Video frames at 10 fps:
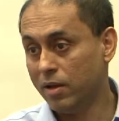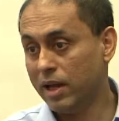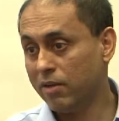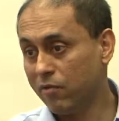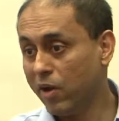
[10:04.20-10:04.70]

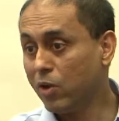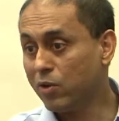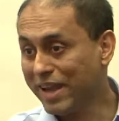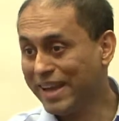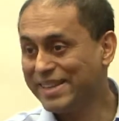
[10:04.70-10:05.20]
And a very
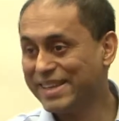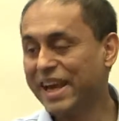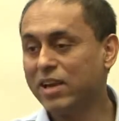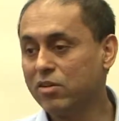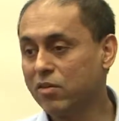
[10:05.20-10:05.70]
good
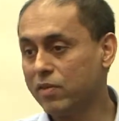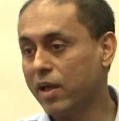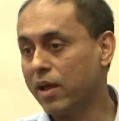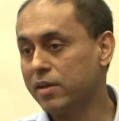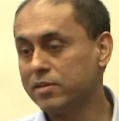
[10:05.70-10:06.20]
indicator of
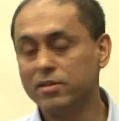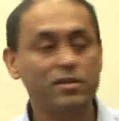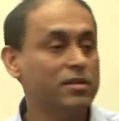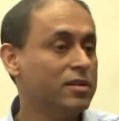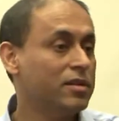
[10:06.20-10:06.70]
that
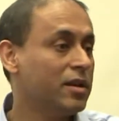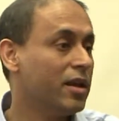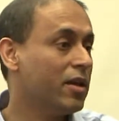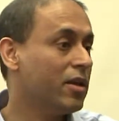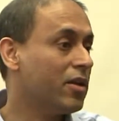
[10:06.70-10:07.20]

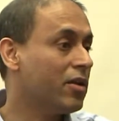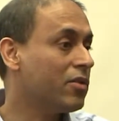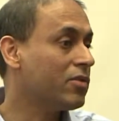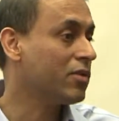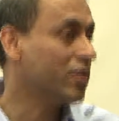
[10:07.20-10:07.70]

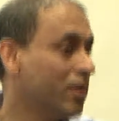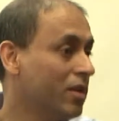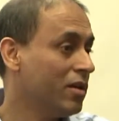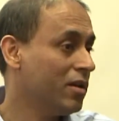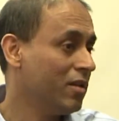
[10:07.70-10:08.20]
is
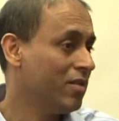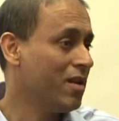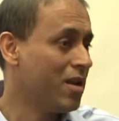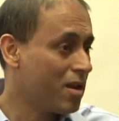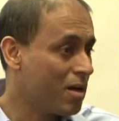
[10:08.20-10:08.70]

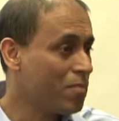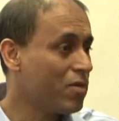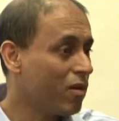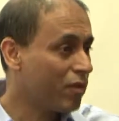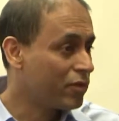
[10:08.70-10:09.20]
the
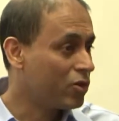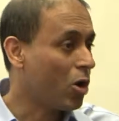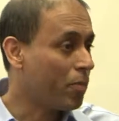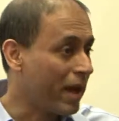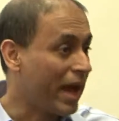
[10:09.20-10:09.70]
number of
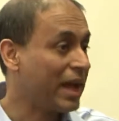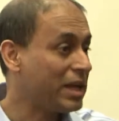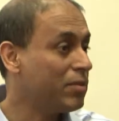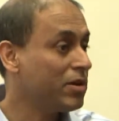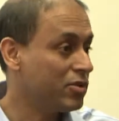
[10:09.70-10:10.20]
top
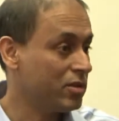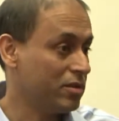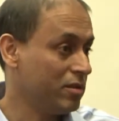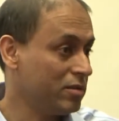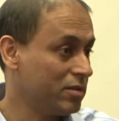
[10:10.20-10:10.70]
academic
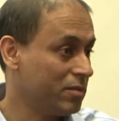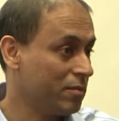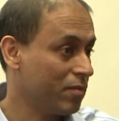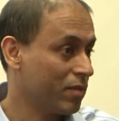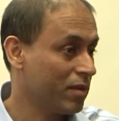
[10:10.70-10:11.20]
journals
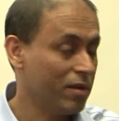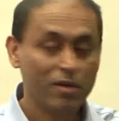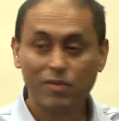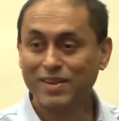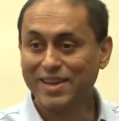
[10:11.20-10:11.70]

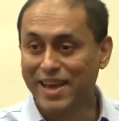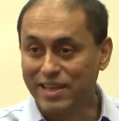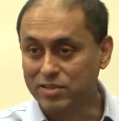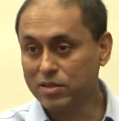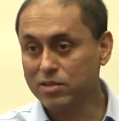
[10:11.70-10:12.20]
that
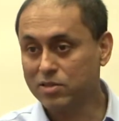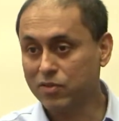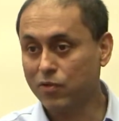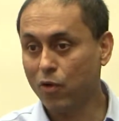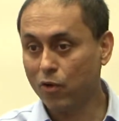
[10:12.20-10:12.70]

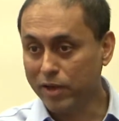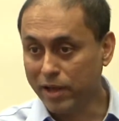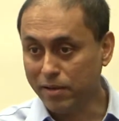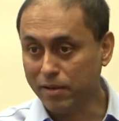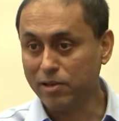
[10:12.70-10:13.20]
exist for
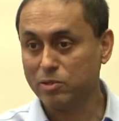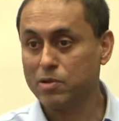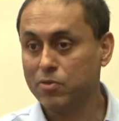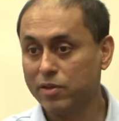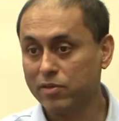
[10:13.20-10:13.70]

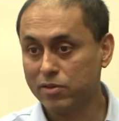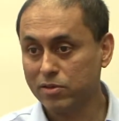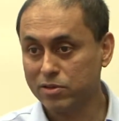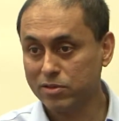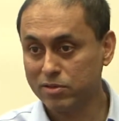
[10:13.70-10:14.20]
interdisciplinary
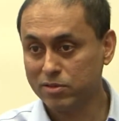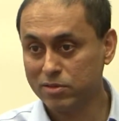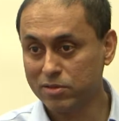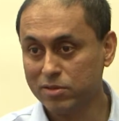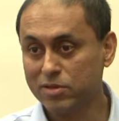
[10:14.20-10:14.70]
research
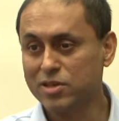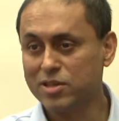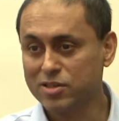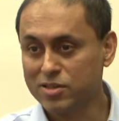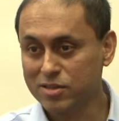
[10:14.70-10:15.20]

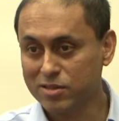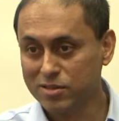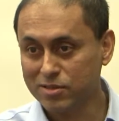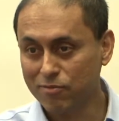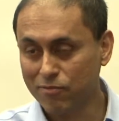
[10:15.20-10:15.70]
is
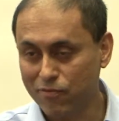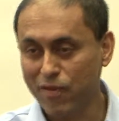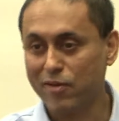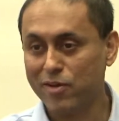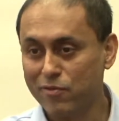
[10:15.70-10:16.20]

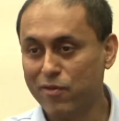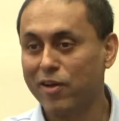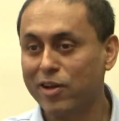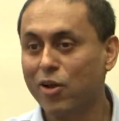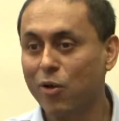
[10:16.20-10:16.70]
very,
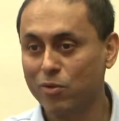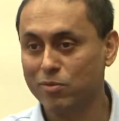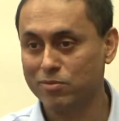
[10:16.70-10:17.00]
very low.